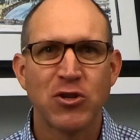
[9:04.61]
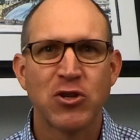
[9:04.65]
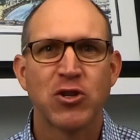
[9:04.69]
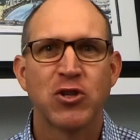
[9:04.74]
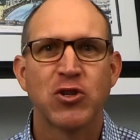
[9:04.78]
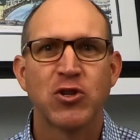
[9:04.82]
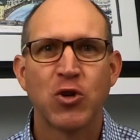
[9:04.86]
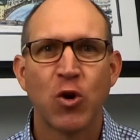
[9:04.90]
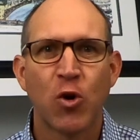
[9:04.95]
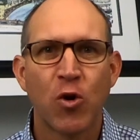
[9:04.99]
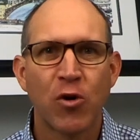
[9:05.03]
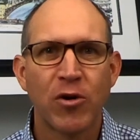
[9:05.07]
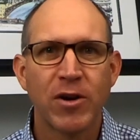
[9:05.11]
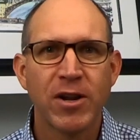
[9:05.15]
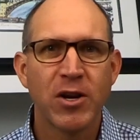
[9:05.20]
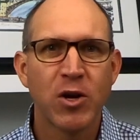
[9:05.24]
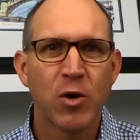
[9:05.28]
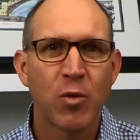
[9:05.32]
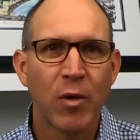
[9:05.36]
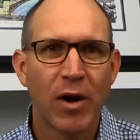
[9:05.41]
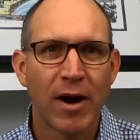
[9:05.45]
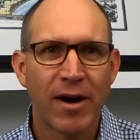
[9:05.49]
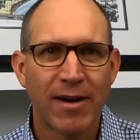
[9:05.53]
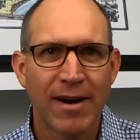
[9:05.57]
stored in
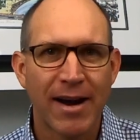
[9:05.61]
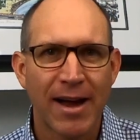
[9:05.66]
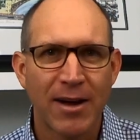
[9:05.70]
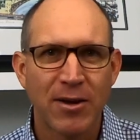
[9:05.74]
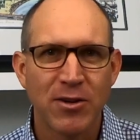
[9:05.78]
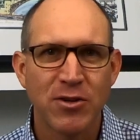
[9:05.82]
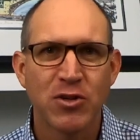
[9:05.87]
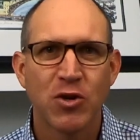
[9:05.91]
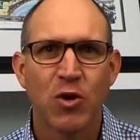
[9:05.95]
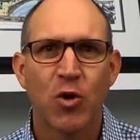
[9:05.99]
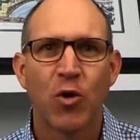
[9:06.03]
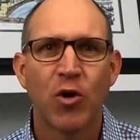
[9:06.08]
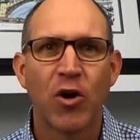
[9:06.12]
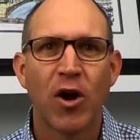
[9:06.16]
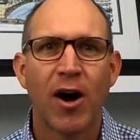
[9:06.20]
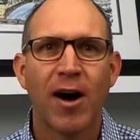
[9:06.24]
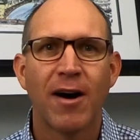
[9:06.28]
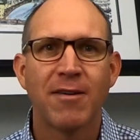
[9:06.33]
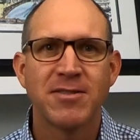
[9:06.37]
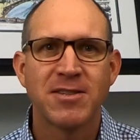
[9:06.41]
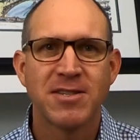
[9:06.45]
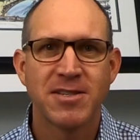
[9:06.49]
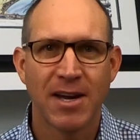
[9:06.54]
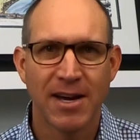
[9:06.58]
a warehouse or
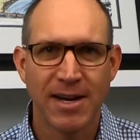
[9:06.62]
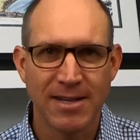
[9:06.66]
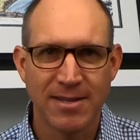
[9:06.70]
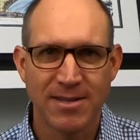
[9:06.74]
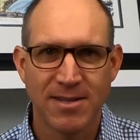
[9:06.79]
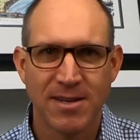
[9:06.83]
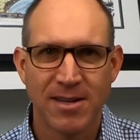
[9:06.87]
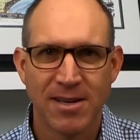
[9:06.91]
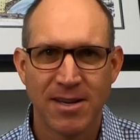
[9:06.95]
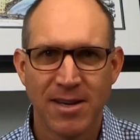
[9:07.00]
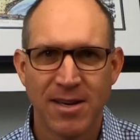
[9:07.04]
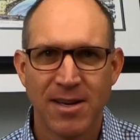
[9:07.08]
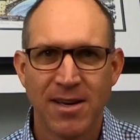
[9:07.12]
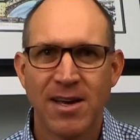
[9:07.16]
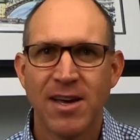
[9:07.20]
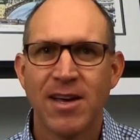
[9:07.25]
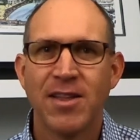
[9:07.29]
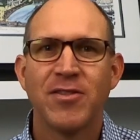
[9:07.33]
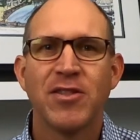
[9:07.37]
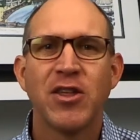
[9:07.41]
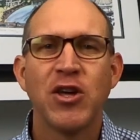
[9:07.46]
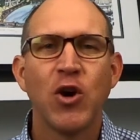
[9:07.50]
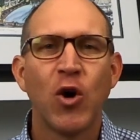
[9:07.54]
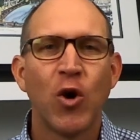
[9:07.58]
off-site.
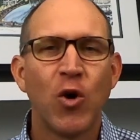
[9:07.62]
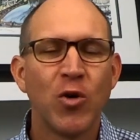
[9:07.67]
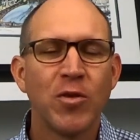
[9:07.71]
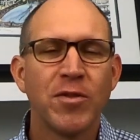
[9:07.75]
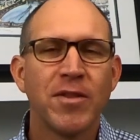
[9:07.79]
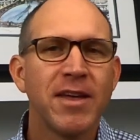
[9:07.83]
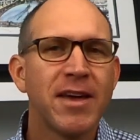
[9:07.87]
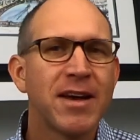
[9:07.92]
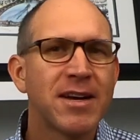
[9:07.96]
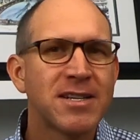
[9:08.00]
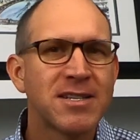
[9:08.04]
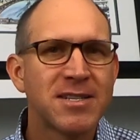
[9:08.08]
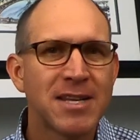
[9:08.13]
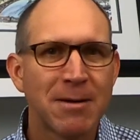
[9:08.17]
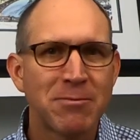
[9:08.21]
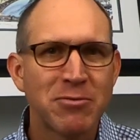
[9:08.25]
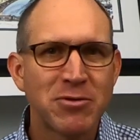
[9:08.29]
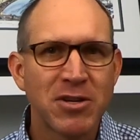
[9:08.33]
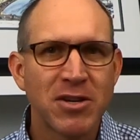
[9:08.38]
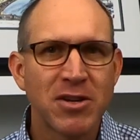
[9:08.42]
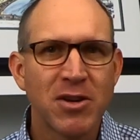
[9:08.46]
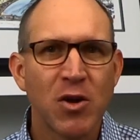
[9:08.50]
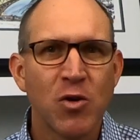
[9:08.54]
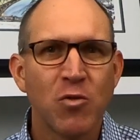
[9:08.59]
The only
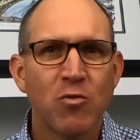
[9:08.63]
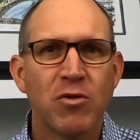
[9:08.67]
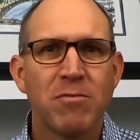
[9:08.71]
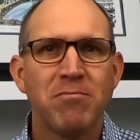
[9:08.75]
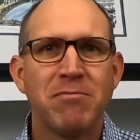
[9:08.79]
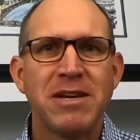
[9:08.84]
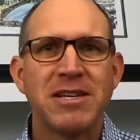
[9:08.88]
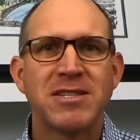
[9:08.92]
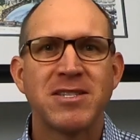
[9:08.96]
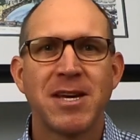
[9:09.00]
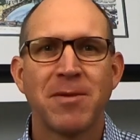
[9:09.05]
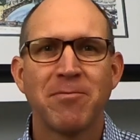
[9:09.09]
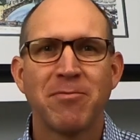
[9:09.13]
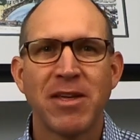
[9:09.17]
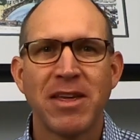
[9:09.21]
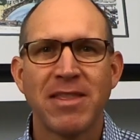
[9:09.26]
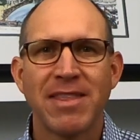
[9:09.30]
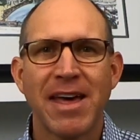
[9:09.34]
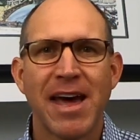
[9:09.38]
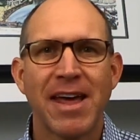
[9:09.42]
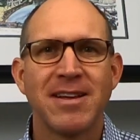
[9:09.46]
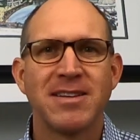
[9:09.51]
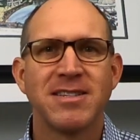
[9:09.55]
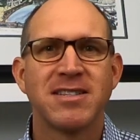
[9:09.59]
exception would be
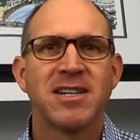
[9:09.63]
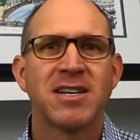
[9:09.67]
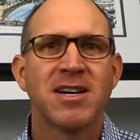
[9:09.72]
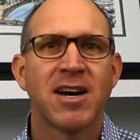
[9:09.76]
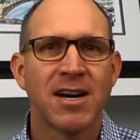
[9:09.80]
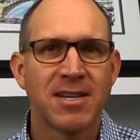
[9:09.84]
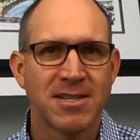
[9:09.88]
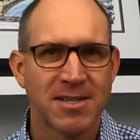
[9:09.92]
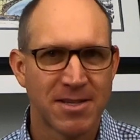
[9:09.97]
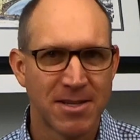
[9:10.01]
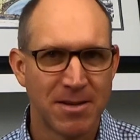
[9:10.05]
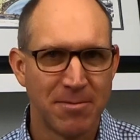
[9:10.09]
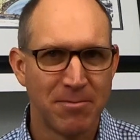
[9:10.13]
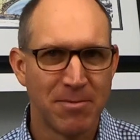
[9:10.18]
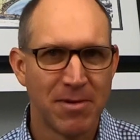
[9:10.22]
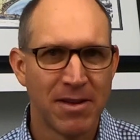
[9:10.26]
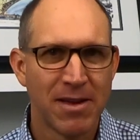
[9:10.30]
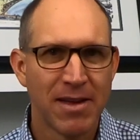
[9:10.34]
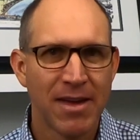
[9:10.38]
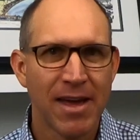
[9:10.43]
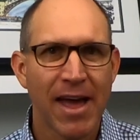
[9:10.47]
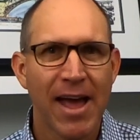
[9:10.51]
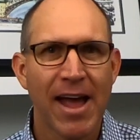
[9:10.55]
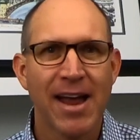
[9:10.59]
something that is custom,
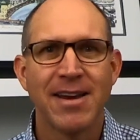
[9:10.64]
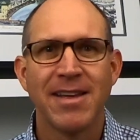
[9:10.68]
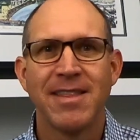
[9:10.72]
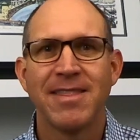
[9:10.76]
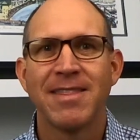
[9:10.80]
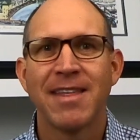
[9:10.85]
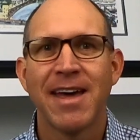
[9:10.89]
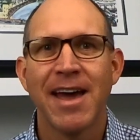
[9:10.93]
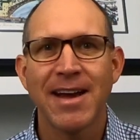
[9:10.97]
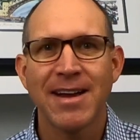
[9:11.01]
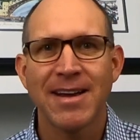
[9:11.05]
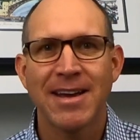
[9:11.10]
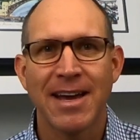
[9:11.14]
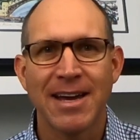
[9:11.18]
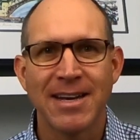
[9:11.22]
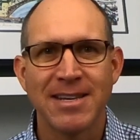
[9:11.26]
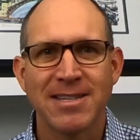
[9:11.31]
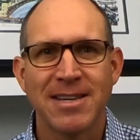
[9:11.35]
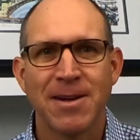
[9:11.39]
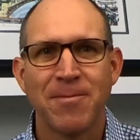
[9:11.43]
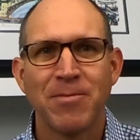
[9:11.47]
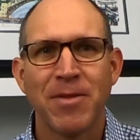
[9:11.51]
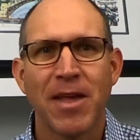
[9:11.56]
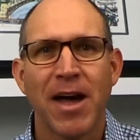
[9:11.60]
and in that
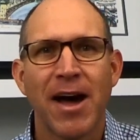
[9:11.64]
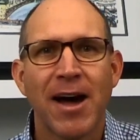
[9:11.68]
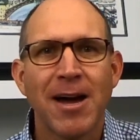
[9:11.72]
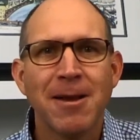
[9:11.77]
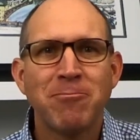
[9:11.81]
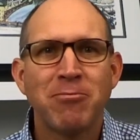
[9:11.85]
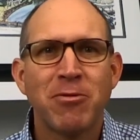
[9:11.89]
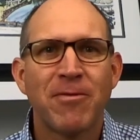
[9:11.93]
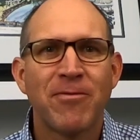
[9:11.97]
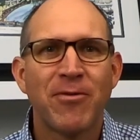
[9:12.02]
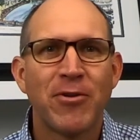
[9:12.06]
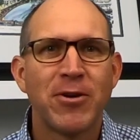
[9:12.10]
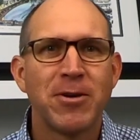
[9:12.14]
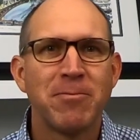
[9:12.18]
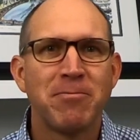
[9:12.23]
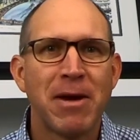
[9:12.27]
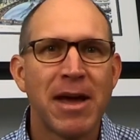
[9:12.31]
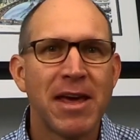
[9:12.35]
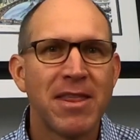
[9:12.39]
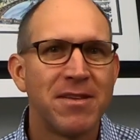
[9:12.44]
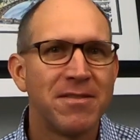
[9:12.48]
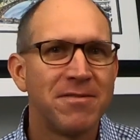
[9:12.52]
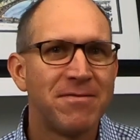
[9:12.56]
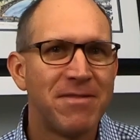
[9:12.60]
case, I'd prefer to
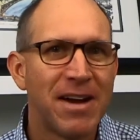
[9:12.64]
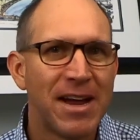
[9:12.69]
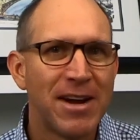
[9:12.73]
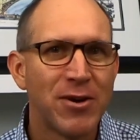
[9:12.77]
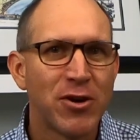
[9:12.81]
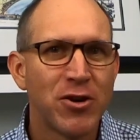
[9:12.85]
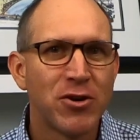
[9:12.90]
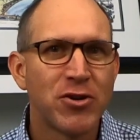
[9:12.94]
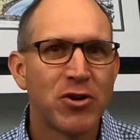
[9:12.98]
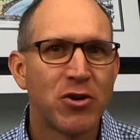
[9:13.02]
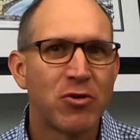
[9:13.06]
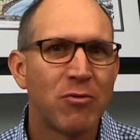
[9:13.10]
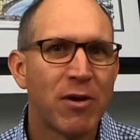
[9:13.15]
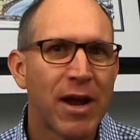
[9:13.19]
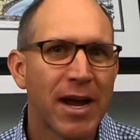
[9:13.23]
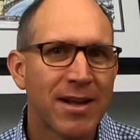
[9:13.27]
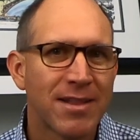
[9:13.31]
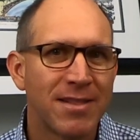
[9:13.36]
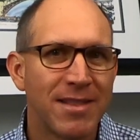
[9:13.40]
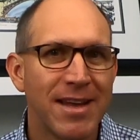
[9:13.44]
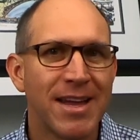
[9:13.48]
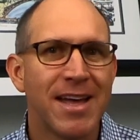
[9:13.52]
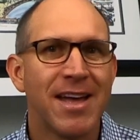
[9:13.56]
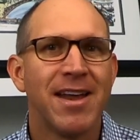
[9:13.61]
pay the vendor
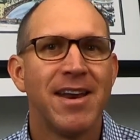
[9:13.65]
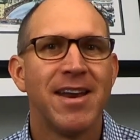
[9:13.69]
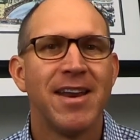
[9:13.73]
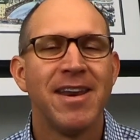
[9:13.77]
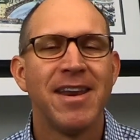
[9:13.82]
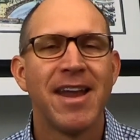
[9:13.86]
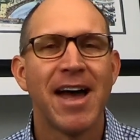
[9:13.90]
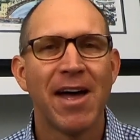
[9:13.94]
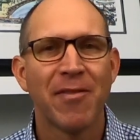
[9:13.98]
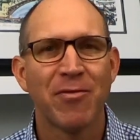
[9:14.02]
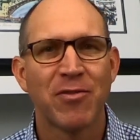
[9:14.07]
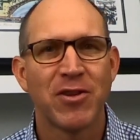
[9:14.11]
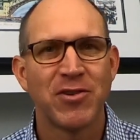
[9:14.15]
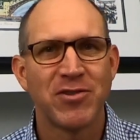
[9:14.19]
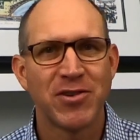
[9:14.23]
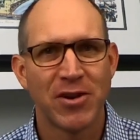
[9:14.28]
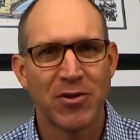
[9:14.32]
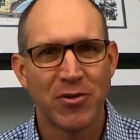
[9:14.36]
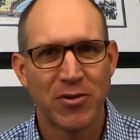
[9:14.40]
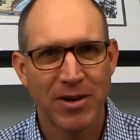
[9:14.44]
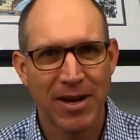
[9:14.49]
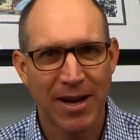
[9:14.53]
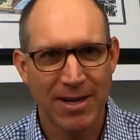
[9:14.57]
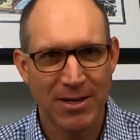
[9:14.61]
directly, not the
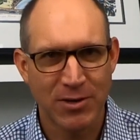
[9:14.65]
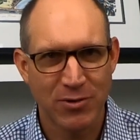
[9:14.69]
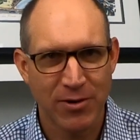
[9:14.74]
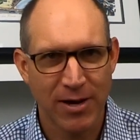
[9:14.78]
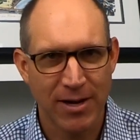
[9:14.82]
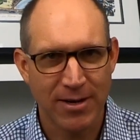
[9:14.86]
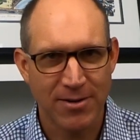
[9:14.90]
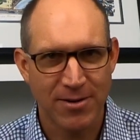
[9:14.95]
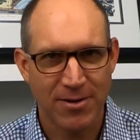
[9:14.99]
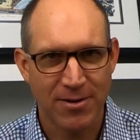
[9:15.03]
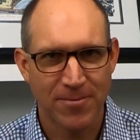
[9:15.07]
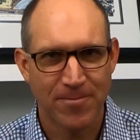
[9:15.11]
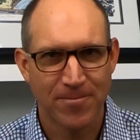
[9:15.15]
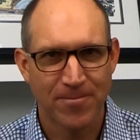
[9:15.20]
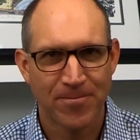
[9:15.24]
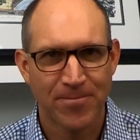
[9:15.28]
general contractor.